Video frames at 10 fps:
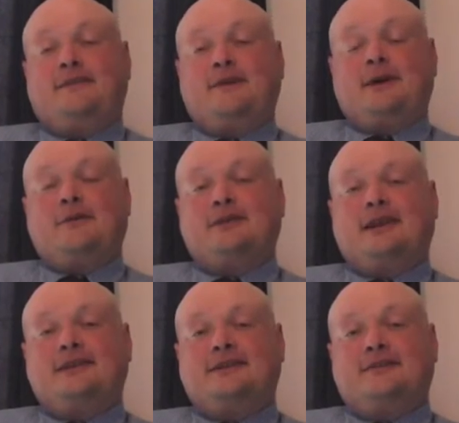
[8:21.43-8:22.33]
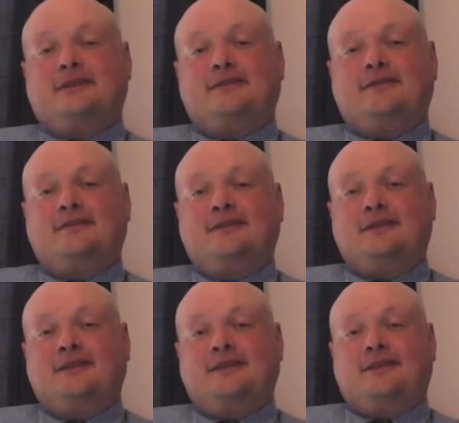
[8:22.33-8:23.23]
few hours later in the
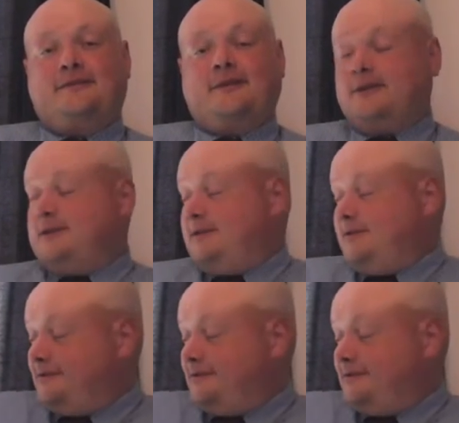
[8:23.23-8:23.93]
forest.